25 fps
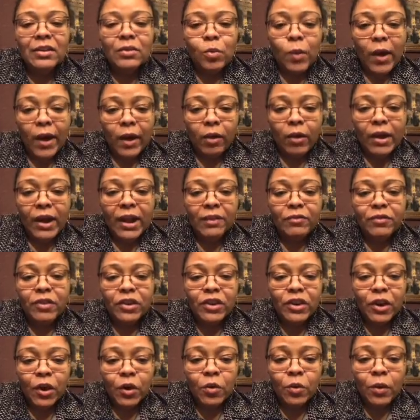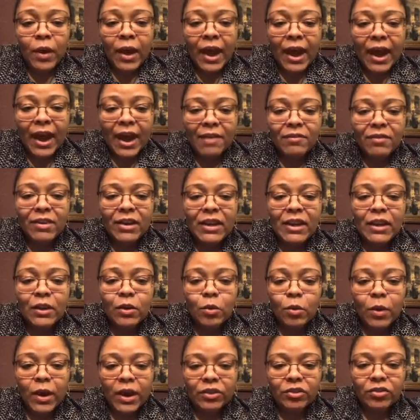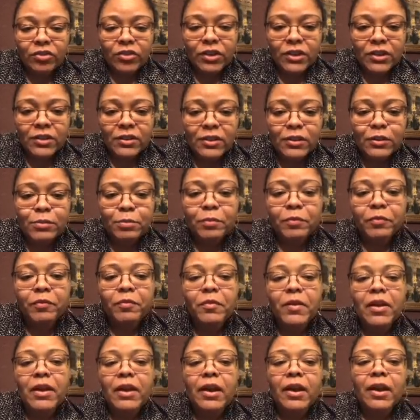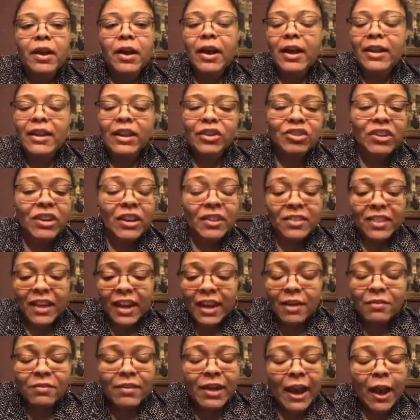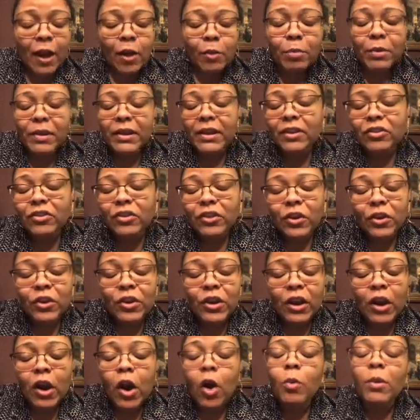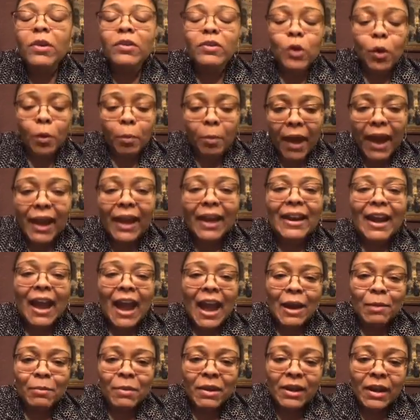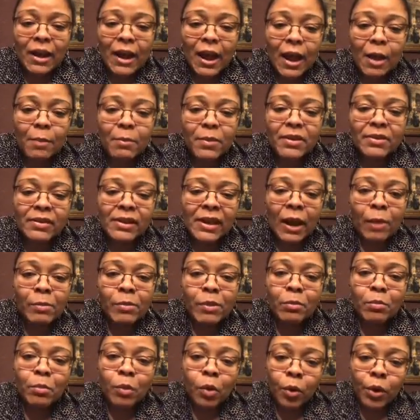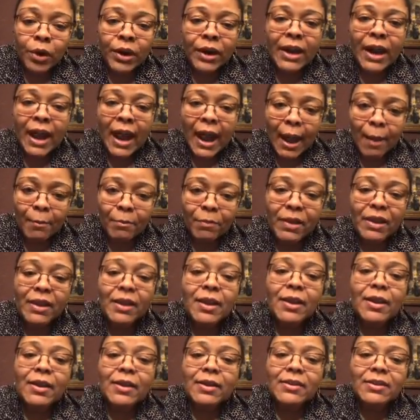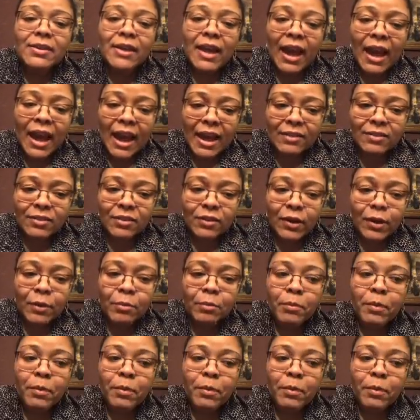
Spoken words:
Well, if you don't have any questions that you can think of now, please, you can always go back and add them in the comments, and I'll be more than happy to answer